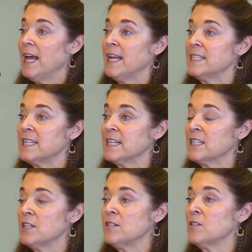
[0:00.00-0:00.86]
And 6
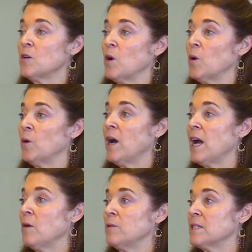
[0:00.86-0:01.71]
years ago,
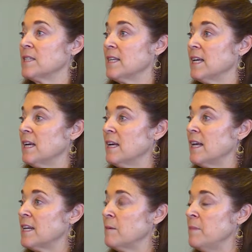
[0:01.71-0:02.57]
I was
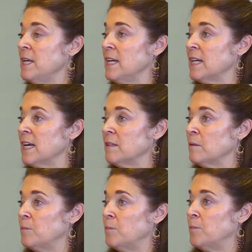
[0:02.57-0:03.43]
at a meeting on the
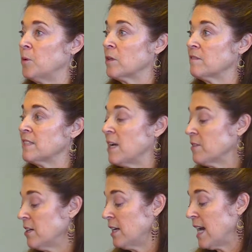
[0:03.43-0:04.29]
board of
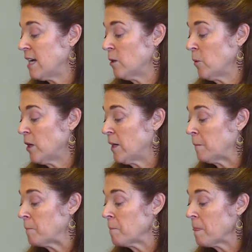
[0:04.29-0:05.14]
South Carolina Aquarium